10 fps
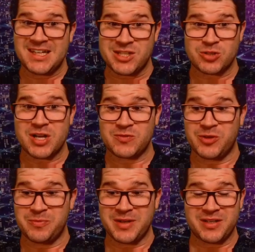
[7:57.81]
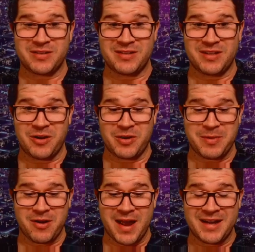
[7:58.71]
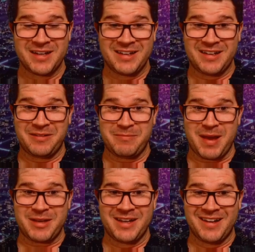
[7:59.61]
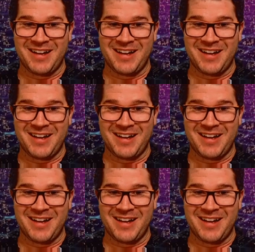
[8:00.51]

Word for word: it's stressful, but, you know, it'll be all right. Maybe.